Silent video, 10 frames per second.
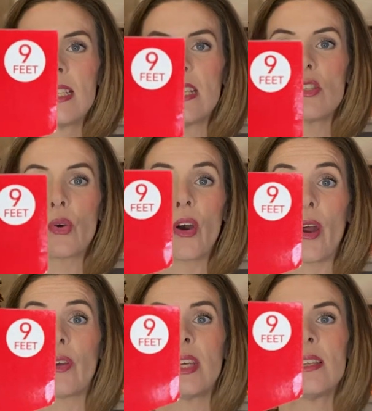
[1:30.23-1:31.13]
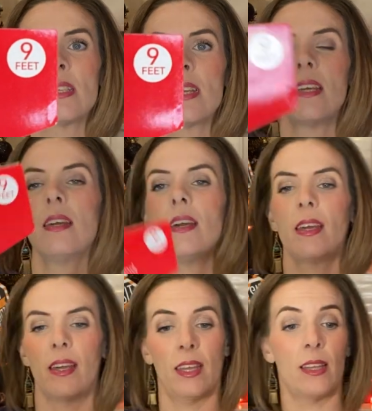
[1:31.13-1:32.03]
tinsel garland.
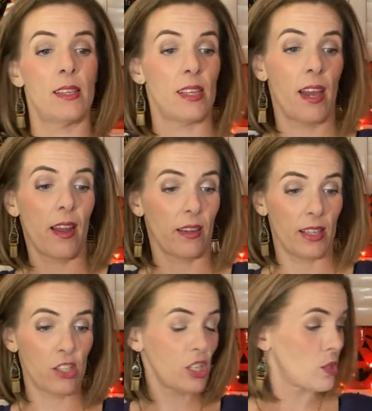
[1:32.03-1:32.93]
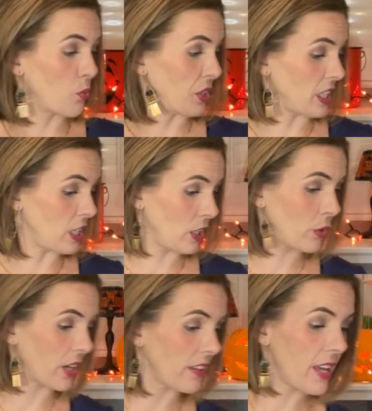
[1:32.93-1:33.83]
And yeah, it's just really
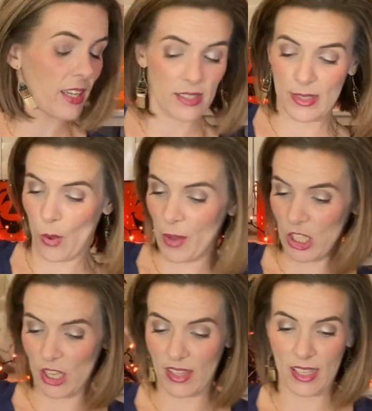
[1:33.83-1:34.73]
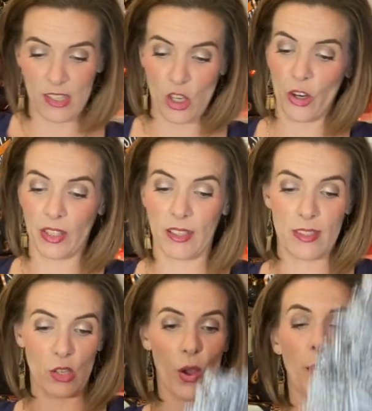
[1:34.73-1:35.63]
cute. I like it so much. I think it's darling.
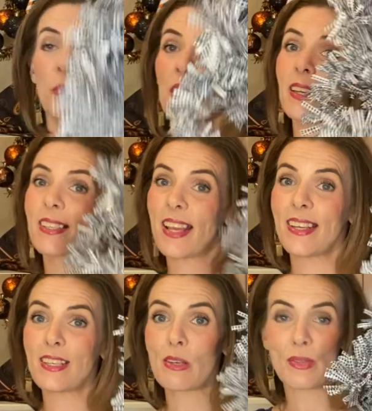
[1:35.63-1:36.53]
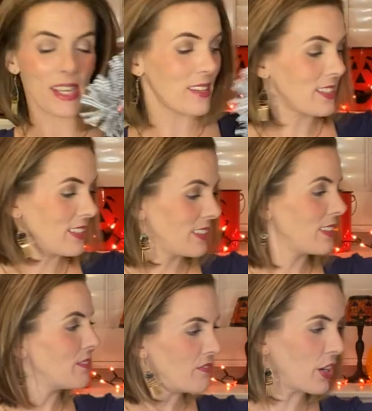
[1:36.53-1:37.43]
So I'm really excited to use it.
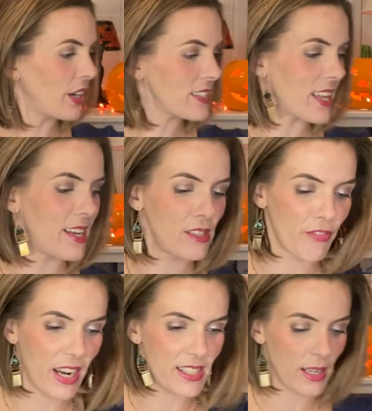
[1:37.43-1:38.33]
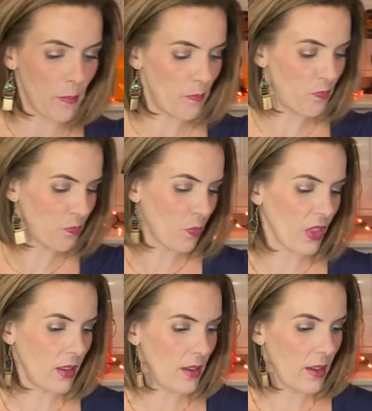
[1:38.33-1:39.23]
Very excited to find it.
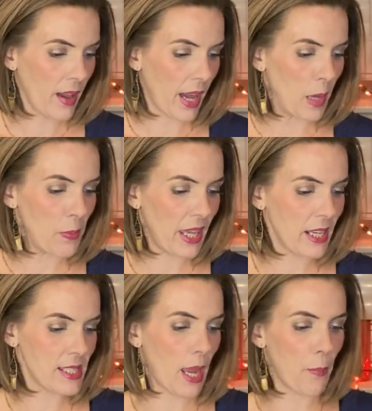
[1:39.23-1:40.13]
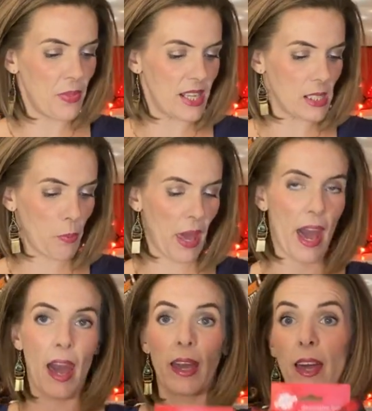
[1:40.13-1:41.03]
I picked up this
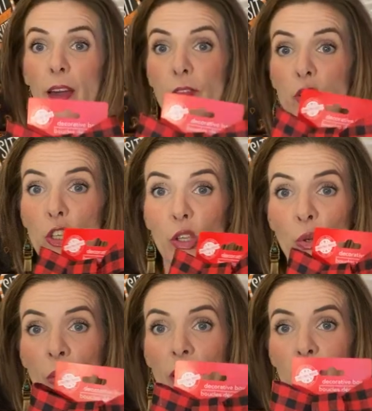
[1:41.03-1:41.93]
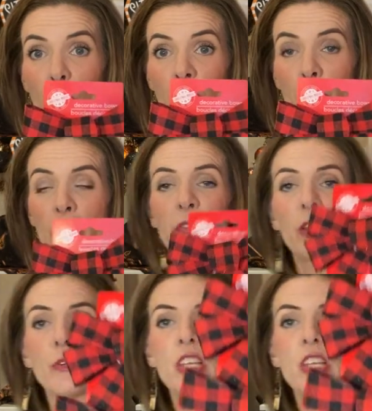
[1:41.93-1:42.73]
pack of two of the red buffalo